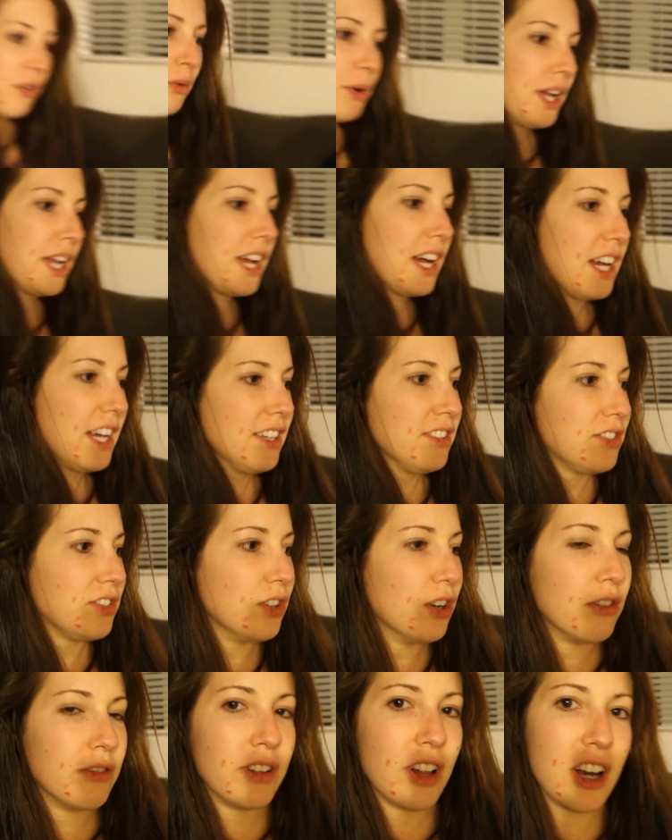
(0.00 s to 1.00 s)
the way, guys,
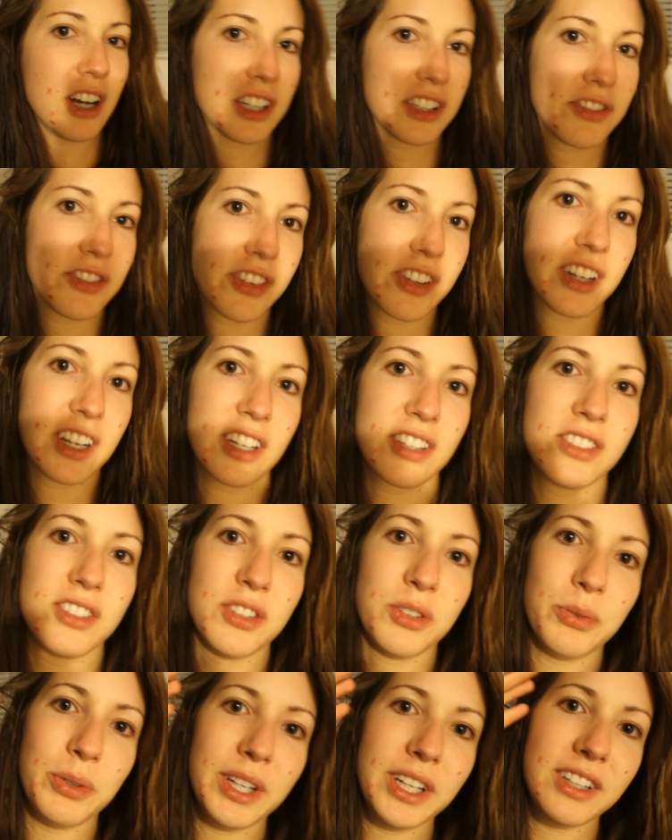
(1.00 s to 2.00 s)
no vlogs for the next
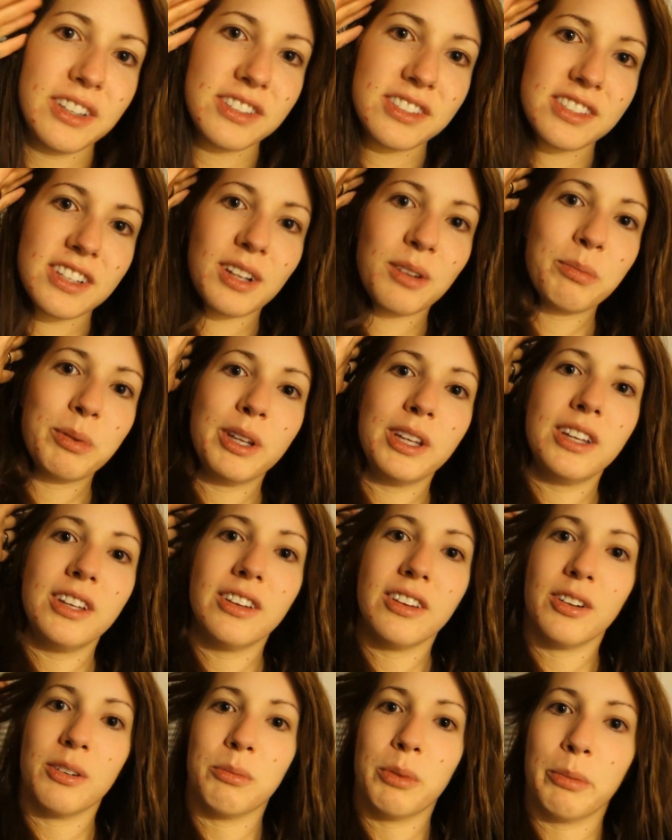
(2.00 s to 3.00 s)
two weeks. I'll be a
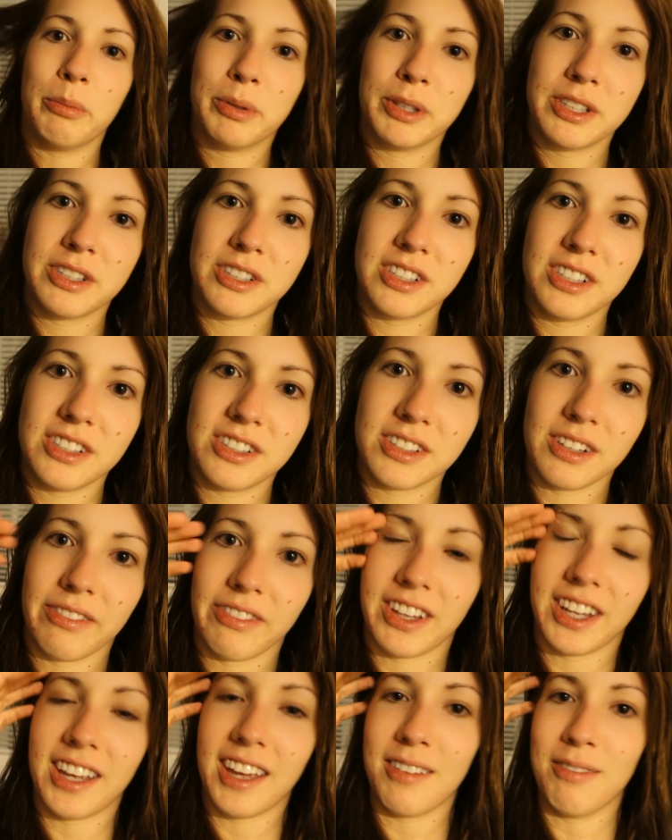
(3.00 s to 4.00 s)
little bit busy.
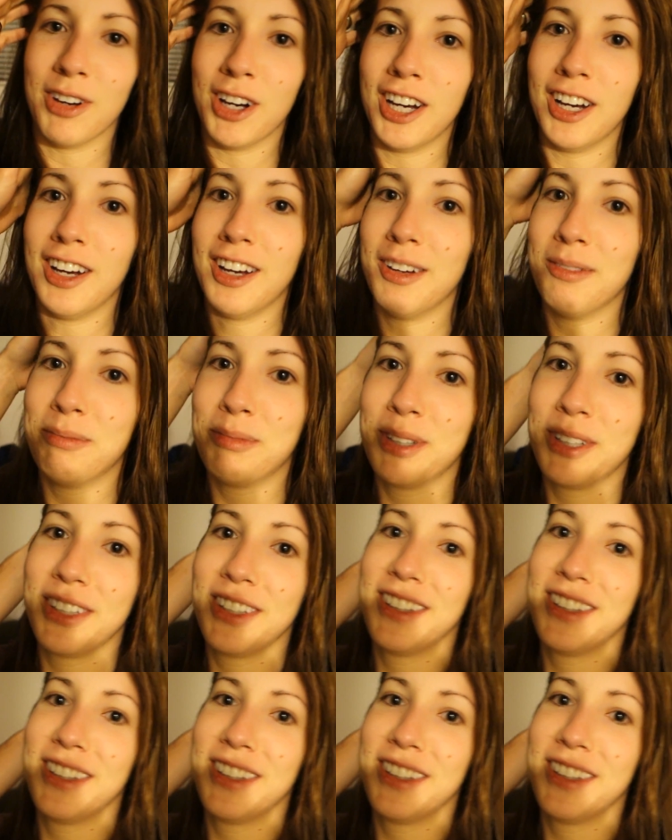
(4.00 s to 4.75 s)
Something came up.